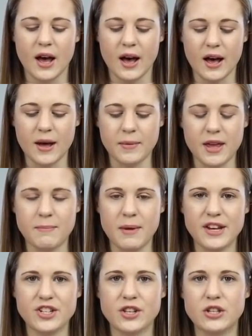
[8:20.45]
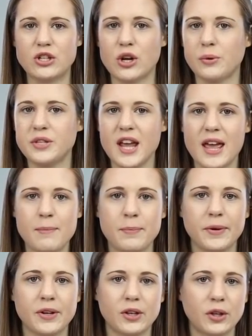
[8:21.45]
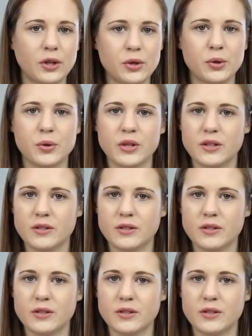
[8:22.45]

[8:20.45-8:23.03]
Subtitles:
And make sure there's no tape, glue,